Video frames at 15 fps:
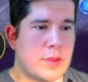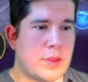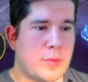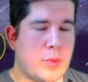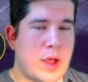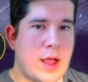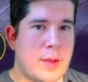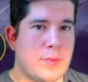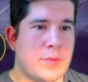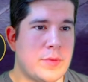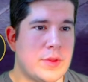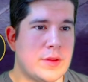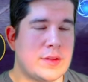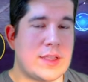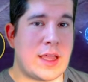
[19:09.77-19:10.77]
The bomb
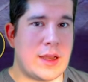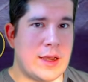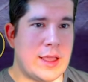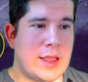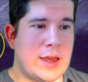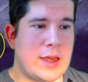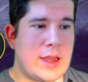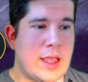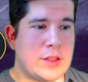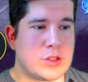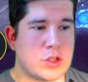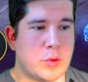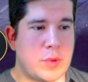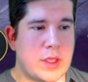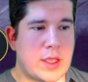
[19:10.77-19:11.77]
detonated. And
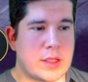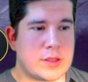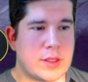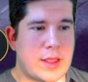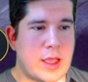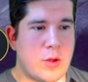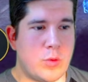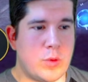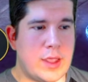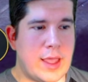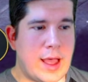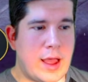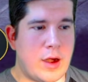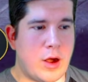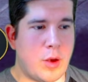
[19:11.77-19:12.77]
so because of that, we
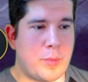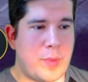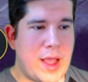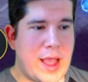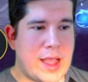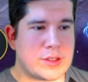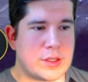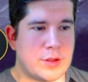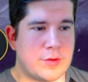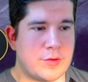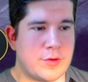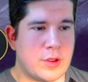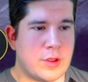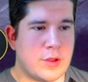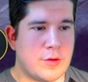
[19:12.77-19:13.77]
got our passive